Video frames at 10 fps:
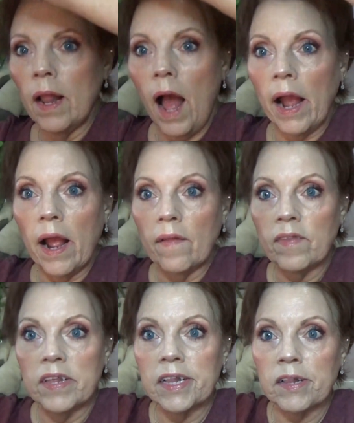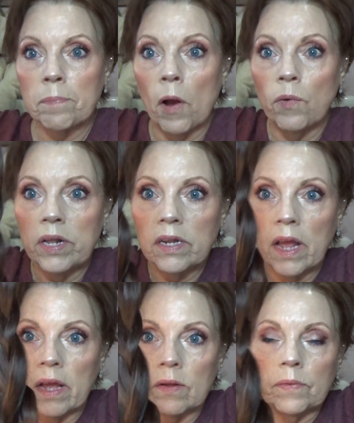I got this
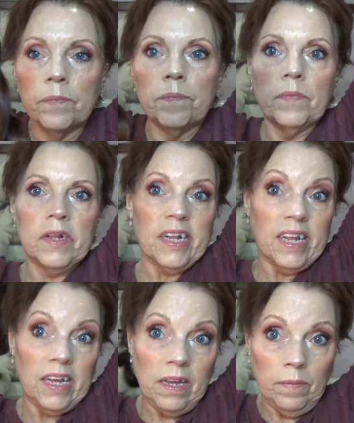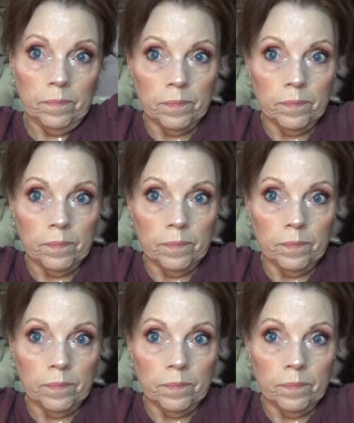ponytail. See?